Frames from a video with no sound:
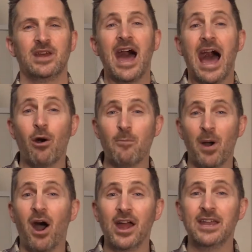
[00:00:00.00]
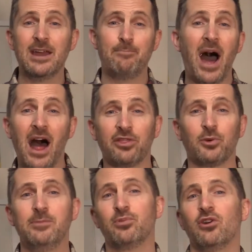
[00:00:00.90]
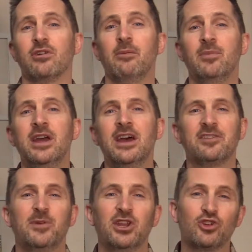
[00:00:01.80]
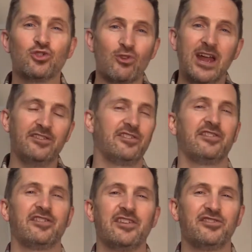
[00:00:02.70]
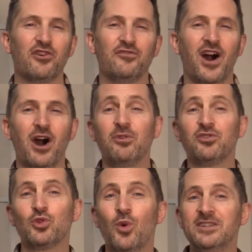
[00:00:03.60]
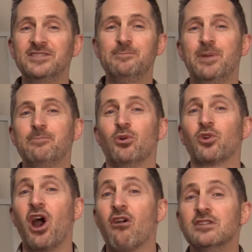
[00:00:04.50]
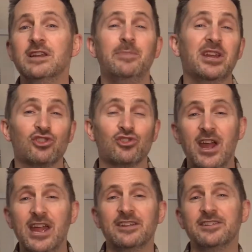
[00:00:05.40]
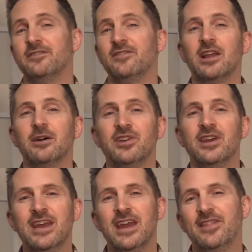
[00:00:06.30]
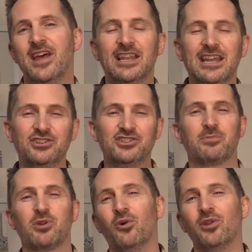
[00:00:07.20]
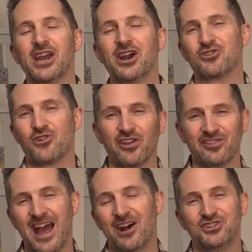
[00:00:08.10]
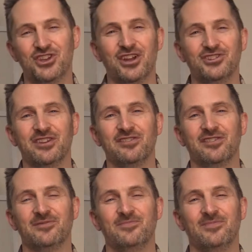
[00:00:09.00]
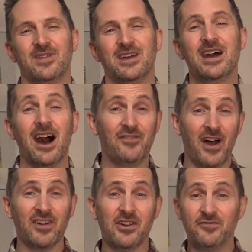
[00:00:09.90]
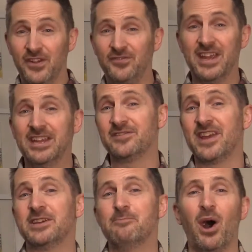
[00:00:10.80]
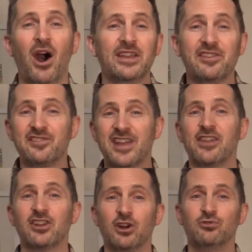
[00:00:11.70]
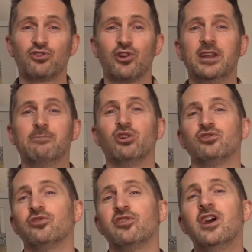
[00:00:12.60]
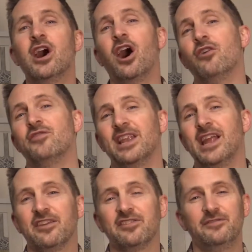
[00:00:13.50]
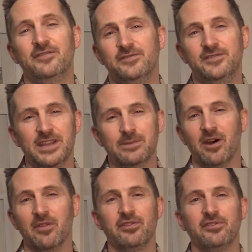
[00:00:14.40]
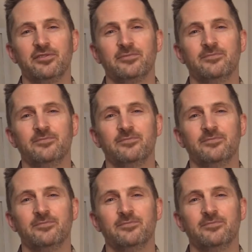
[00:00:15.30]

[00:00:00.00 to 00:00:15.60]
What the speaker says: Our Pioneer Pathway program has been a great success so far, with 20 people currently being trained and developed in their leadership calling across our churches. A further 15 have taken part in standalone training modules over the last 15 months.